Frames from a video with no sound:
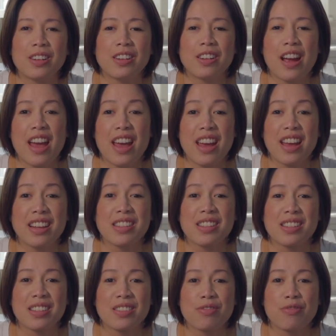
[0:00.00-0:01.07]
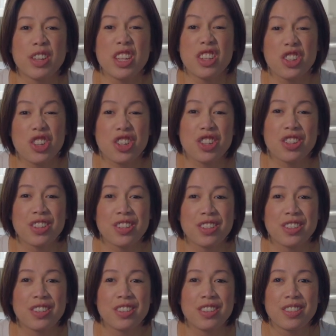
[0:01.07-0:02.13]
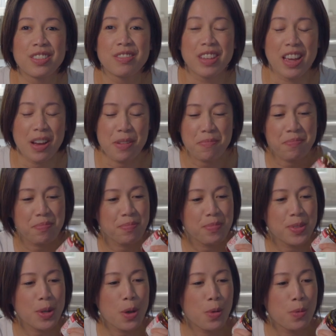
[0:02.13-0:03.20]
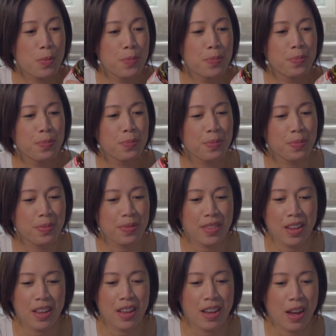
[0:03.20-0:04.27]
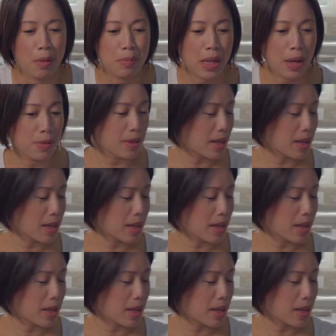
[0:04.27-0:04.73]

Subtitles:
Or eggs, fish. Yeah, so I'm glad